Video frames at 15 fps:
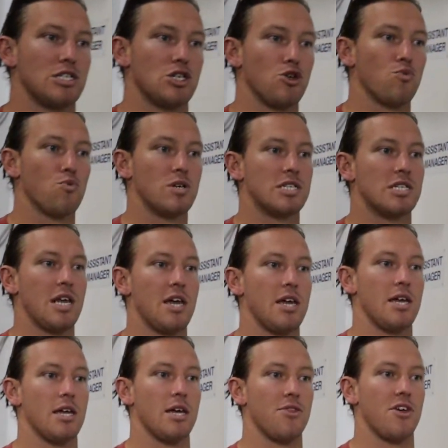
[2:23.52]
that you would
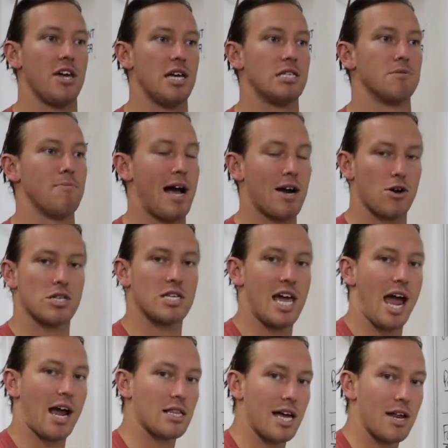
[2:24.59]
see these macros
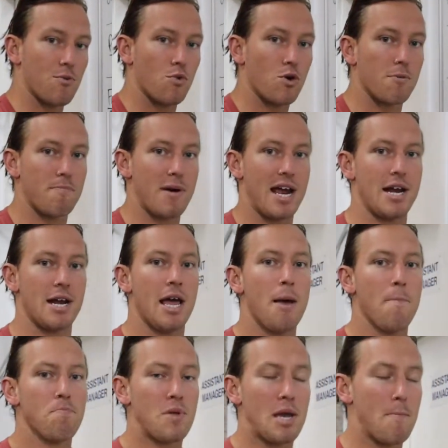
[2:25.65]
calculated would have been
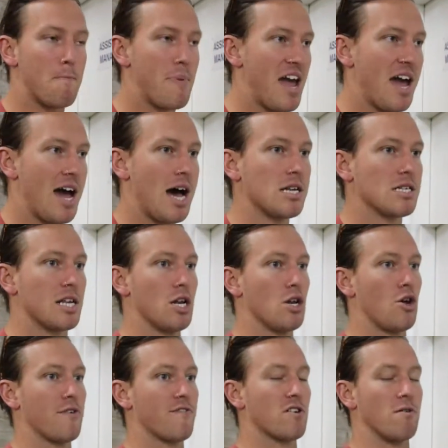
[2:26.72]
in pounds, and a
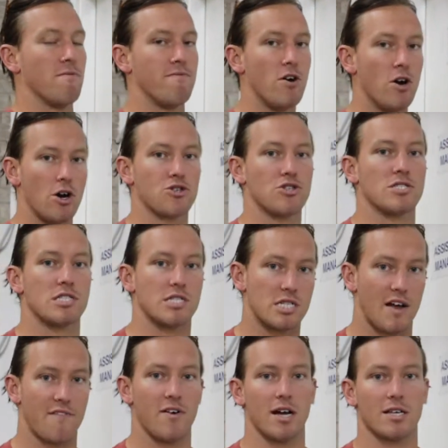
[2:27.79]
lot of conversions and
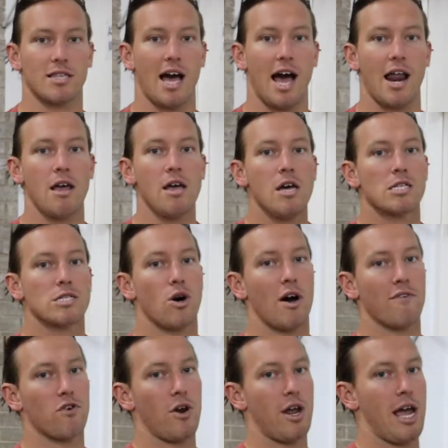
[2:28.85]
stuff like that. So
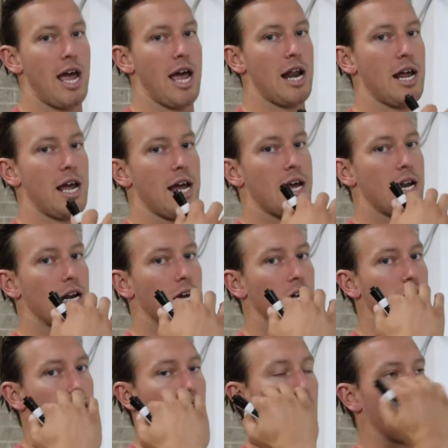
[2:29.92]
I've gone ahead
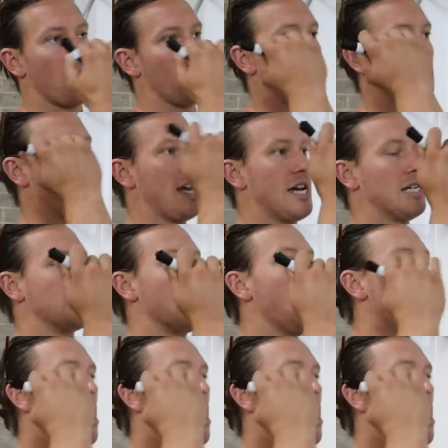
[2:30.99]
and done all these,